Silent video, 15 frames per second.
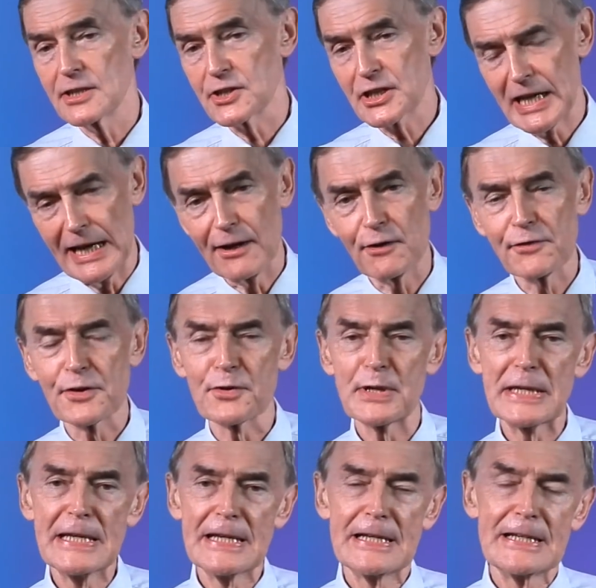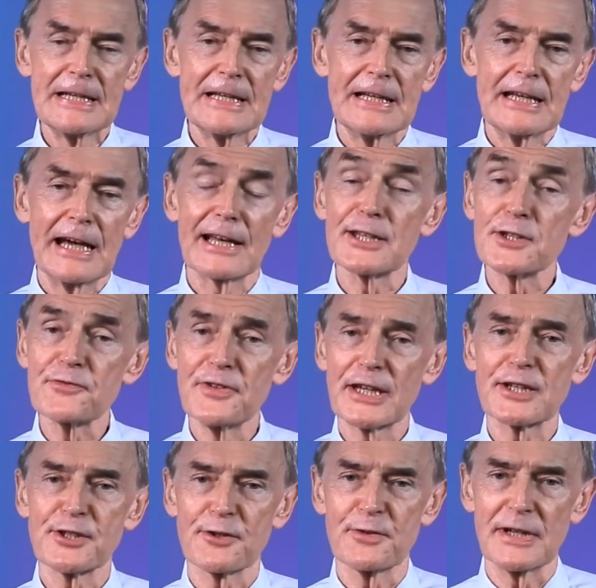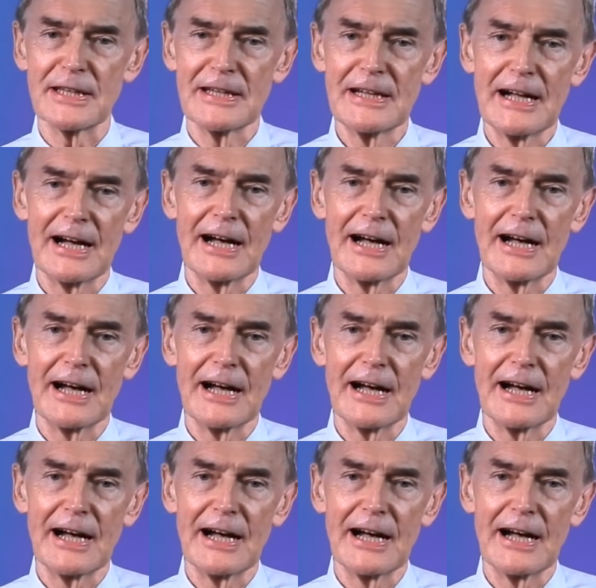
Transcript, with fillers: his Calvary, and his victory.